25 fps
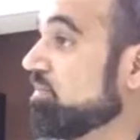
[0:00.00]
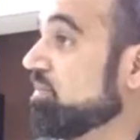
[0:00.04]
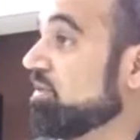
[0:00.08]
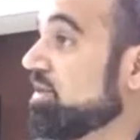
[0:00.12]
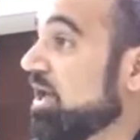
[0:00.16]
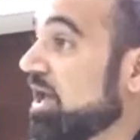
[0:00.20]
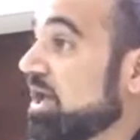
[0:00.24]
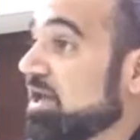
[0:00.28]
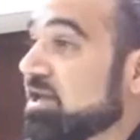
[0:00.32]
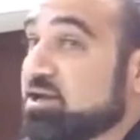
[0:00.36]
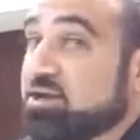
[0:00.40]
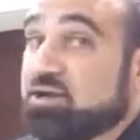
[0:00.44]

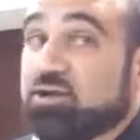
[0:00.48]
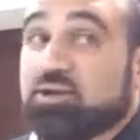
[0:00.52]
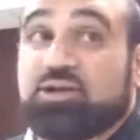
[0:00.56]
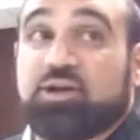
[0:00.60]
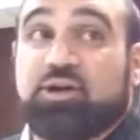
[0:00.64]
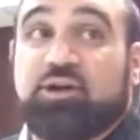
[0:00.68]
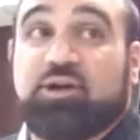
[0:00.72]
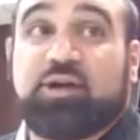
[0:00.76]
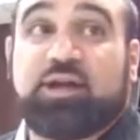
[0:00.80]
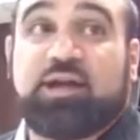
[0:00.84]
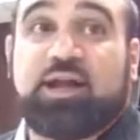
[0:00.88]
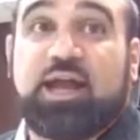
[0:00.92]
Then you
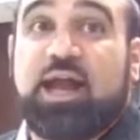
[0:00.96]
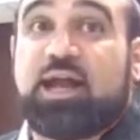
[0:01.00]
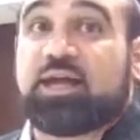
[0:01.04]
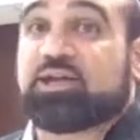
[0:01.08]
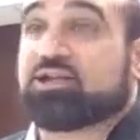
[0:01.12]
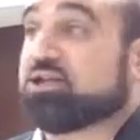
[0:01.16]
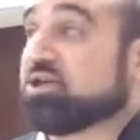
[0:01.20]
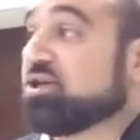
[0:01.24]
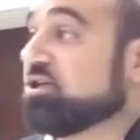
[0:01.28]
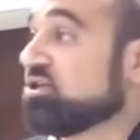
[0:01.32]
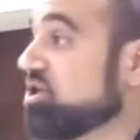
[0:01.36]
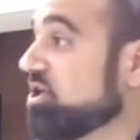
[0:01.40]
turn in
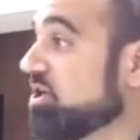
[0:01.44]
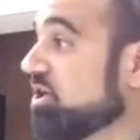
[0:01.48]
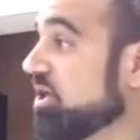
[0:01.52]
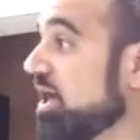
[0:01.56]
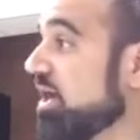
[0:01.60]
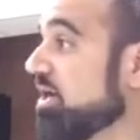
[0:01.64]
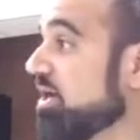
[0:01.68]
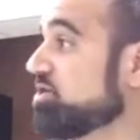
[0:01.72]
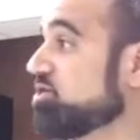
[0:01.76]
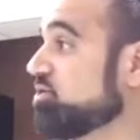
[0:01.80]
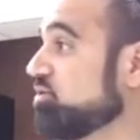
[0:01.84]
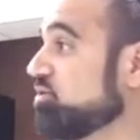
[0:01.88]
action, she
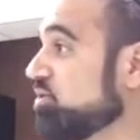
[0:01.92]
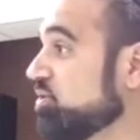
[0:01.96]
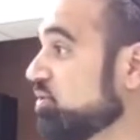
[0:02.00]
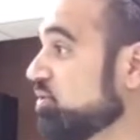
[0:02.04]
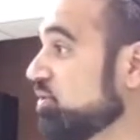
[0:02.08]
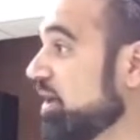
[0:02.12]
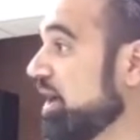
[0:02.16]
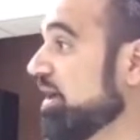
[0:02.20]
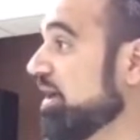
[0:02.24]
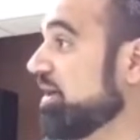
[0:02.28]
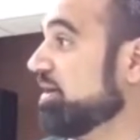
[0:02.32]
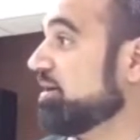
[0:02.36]
likes you,
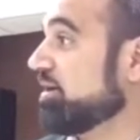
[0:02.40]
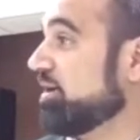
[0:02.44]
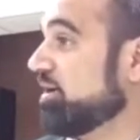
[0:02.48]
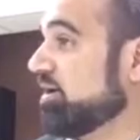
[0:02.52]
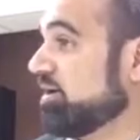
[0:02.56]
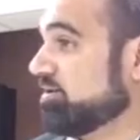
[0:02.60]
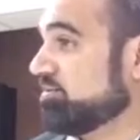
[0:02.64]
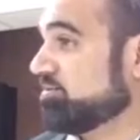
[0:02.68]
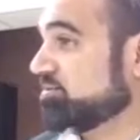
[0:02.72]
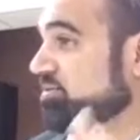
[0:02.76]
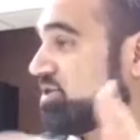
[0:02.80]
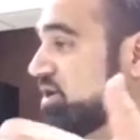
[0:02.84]
you like
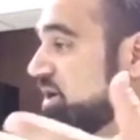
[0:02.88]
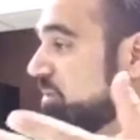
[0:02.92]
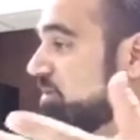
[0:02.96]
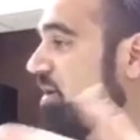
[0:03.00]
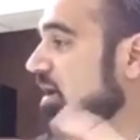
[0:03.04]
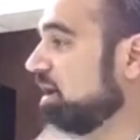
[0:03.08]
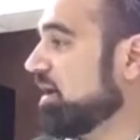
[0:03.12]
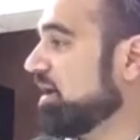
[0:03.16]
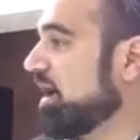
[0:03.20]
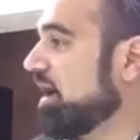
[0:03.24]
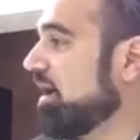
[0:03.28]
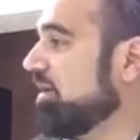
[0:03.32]
her. Shem
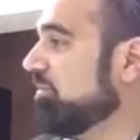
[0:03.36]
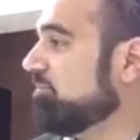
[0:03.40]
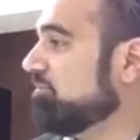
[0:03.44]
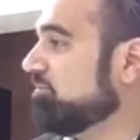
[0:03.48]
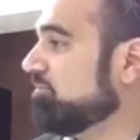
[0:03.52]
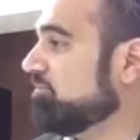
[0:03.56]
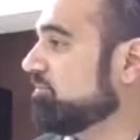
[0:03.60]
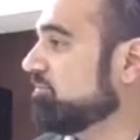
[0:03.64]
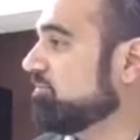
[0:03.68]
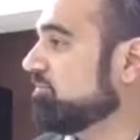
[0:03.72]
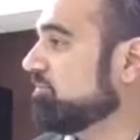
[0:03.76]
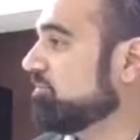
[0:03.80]
Yachem.
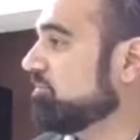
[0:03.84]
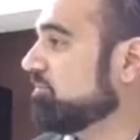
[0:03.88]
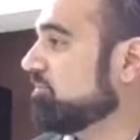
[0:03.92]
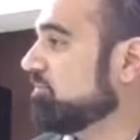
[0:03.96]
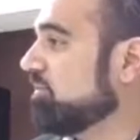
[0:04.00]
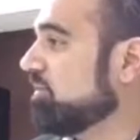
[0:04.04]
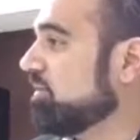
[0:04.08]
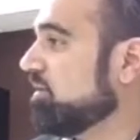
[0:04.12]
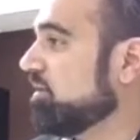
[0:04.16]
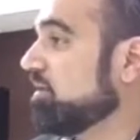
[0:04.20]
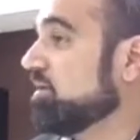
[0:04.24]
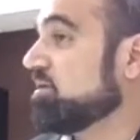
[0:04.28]

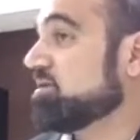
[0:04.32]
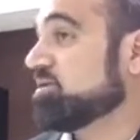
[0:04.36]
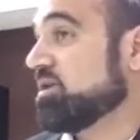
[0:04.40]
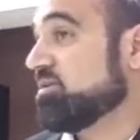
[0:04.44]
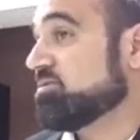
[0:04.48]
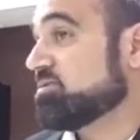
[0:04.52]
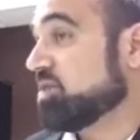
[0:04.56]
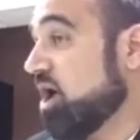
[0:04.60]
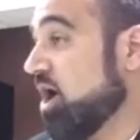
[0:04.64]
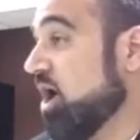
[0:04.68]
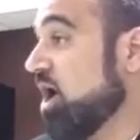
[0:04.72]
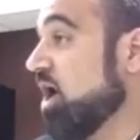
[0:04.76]

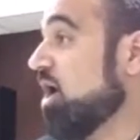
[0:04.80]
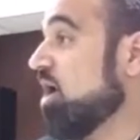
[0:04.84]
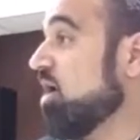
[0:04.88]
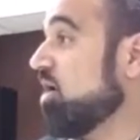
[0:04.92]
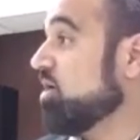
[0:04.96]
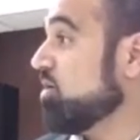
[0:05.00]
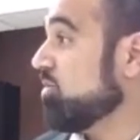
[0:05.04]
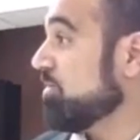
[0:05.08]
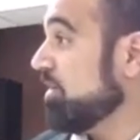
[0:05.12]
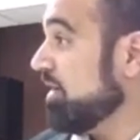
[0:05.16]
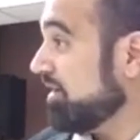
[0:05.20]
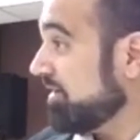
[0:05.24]
Says,
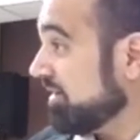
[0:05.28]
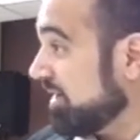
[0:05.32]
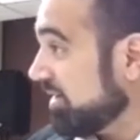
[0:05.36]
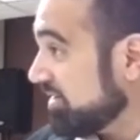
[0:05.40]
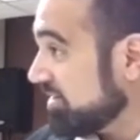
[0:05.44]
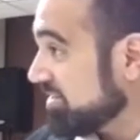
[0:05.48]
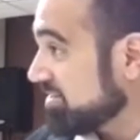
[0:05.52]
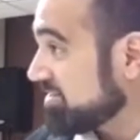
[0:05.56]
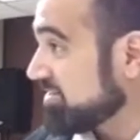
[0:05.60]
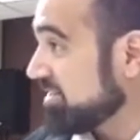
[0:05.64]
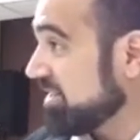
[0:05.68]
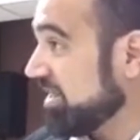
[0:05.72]
oh, you made
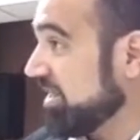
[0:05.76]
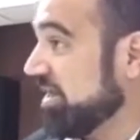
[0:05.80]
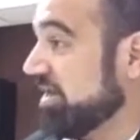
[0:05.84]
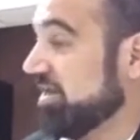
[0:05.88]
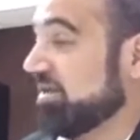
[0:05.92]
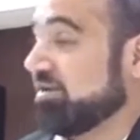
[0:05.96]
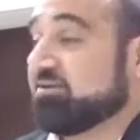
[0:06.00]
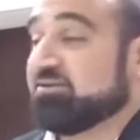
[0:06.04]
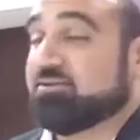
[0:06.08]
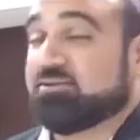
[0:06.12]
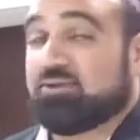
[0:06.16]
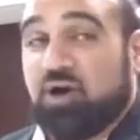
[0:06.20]
another
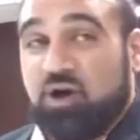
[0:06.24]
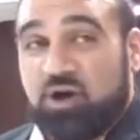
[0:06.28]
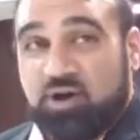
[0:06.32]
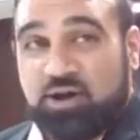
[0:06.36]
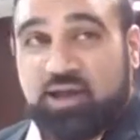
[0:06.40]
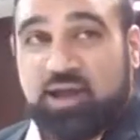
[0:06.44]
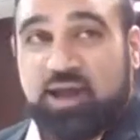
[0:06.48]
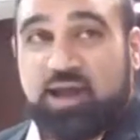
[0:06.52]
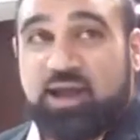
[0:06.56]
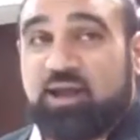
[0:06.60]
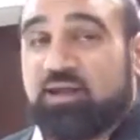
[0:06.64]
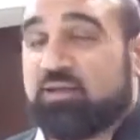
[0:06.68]
sin.
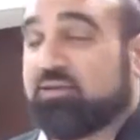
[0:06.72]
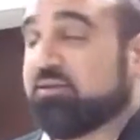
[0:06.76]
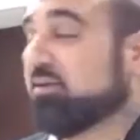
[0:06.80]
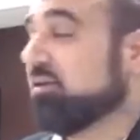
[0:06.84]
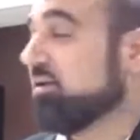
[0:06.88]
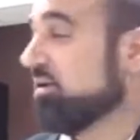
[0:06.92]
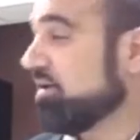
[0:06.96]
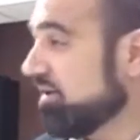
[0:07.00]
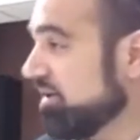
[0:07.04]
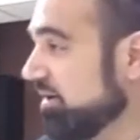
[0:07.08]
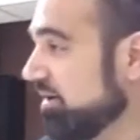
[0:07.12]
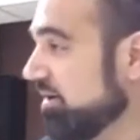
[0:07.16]
Okay.
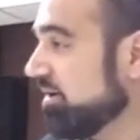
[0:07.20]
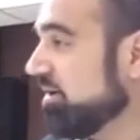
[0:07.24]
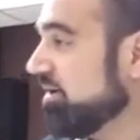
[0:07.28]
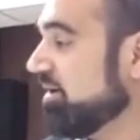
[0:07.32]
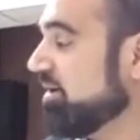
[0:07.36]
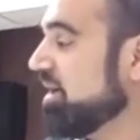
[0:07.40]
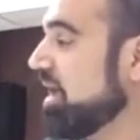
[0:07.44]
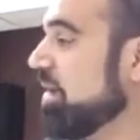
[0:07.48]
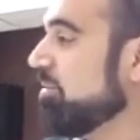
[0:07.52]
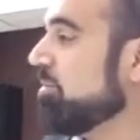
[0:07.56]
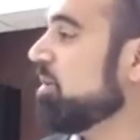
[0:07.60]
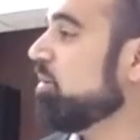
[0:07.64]

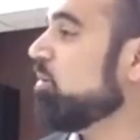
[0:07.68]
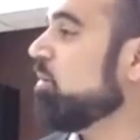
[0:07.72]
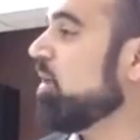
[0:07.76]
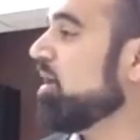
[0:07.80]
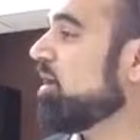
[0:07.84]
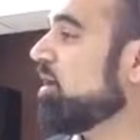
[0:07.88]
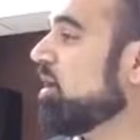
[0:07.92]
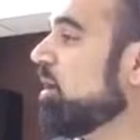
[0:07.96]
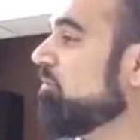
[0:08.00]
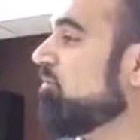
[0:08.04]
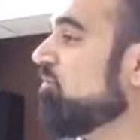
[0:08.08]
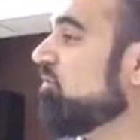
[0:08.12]
Now I'm going to
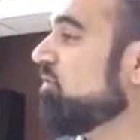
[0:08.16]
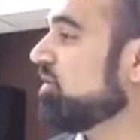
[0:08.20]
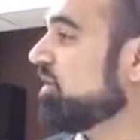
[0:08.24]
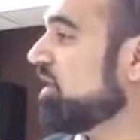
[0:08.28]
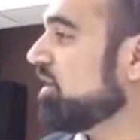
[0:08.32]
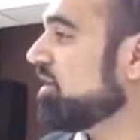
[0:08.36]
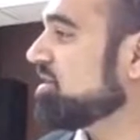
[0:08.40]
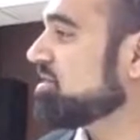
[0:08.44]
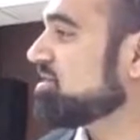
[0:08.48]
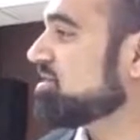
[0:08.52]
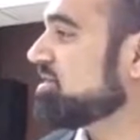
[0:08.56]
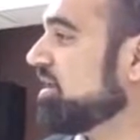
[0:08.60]
wake you up for
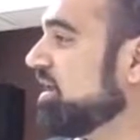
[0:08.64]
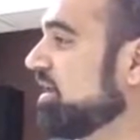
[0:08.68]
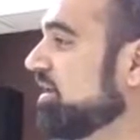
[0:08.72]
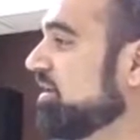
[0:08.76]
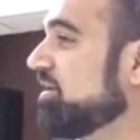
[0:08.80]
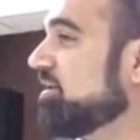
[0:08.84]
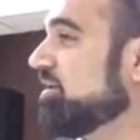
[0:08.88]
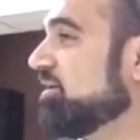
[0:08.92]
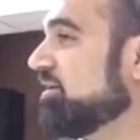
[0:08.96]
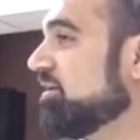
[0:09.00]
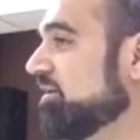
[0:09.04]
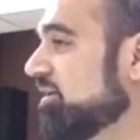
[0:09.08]
another
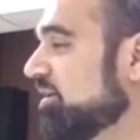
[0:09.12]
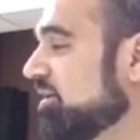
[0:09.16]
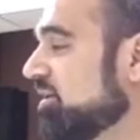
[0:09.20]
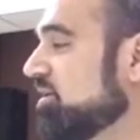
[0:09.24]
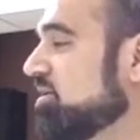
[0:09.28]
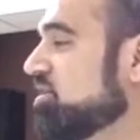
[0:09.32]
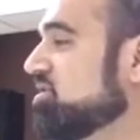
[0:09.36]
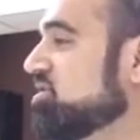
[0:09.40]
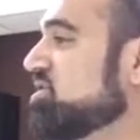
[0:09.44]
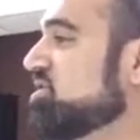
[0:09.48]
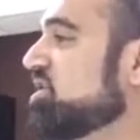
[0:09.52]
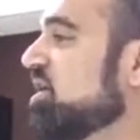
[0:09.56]
sin.
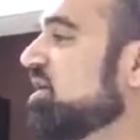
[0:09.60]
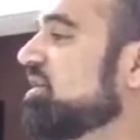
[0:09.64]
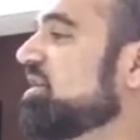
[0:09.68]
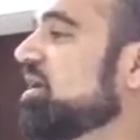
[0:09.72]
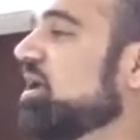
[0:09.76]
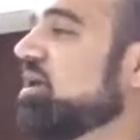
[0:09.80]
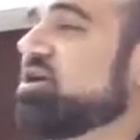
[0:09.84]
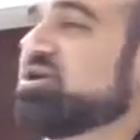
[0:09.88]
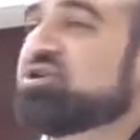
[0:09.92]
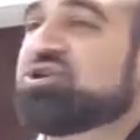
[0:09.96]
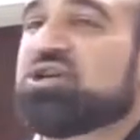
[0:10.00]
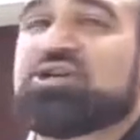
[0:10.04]
She's going to
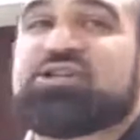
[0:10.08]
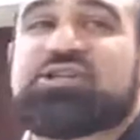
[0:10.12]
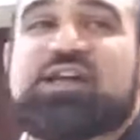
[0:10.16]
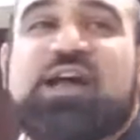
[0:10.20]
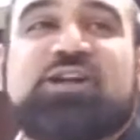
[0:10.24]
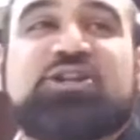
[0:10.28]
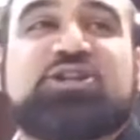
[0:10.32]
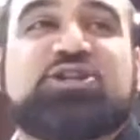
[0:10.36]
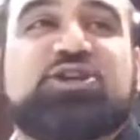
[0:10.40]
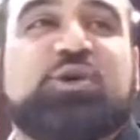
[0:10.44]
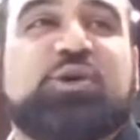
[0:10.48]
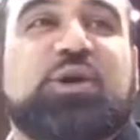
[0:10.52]
tell you she's
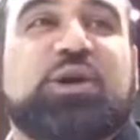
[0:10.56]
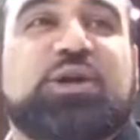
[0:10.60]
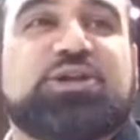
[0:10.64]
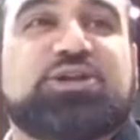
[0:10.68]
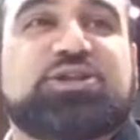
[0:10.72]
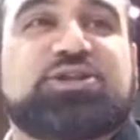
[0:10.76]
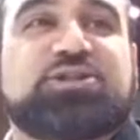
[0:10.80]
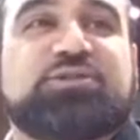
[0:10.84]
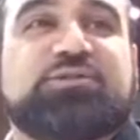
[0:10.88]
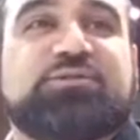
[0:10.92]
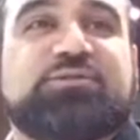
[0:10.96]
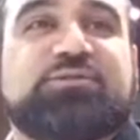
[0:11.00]
not
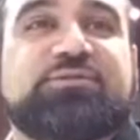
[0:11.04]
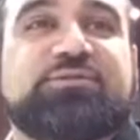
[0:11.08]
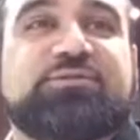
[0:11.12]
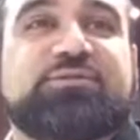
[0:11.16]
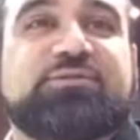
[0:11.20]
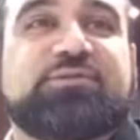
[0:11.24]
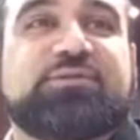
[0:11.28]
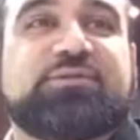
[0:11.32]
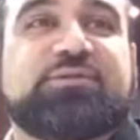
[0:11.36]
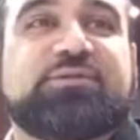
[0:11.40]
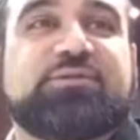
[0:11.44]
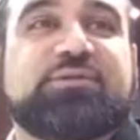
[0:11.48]
Jewish.
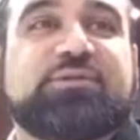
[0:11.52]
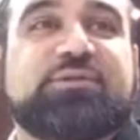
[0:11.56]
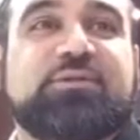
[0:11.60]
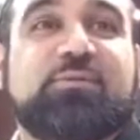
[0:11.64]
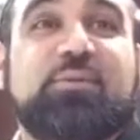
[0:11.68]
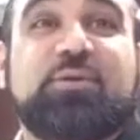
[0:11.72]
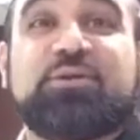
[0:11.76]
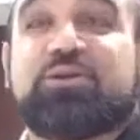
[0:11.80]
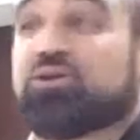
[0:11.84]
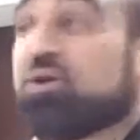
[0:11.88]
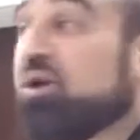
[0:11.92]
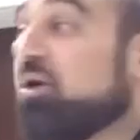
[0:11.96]

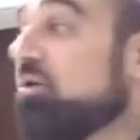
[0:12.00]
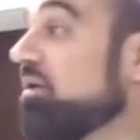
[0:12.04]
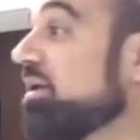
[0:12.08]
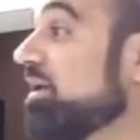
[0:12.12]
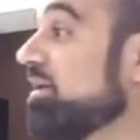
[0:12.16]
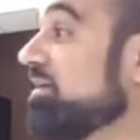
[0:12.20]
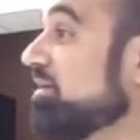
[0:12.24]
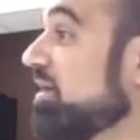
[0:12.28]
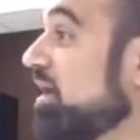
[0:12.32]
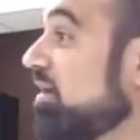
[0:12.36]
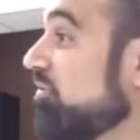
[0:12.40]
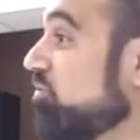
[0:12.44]
But you're
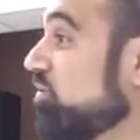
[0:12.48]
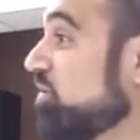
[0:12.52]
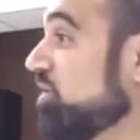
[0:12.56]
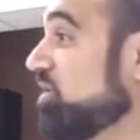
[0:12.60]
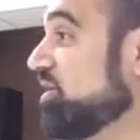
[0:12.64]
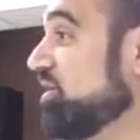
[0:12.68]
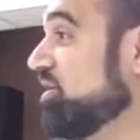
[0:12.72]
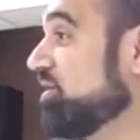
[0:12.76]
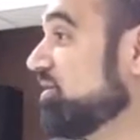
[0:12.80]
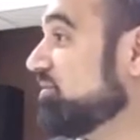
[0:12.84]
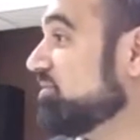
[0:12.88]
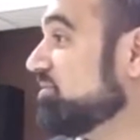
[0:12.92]
already in love
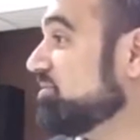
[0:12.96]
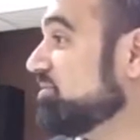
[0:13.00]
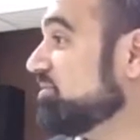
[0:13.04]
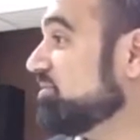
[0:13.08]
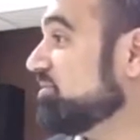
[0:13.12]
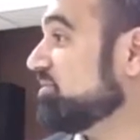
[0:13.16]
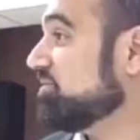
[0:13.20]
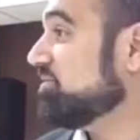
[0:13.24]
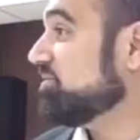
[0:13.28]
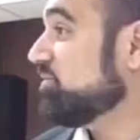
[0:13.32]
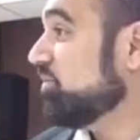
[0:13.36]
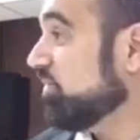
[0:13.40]
with her.
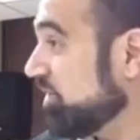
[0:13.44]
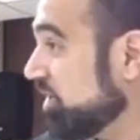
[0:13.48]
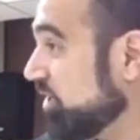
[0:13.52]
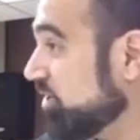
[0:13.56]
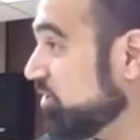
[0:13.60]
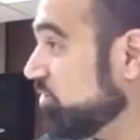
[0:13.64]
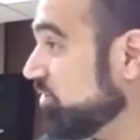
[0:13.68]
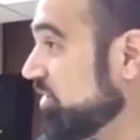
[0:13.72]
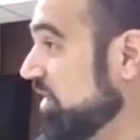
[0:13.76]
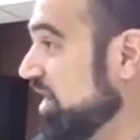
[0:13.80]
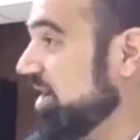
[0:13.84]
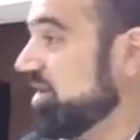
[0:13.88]
What are
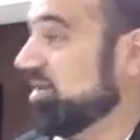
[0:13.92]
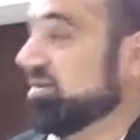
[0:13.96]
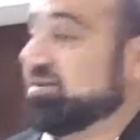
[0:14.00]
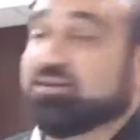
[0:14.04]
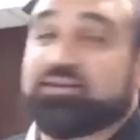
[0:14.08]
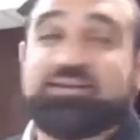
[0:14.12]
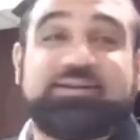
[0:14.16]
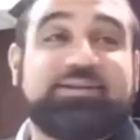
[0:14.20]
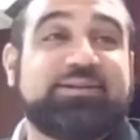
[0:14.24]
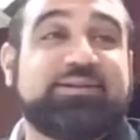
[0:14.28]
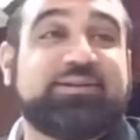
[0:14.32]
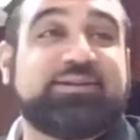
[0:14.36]
you going to do then?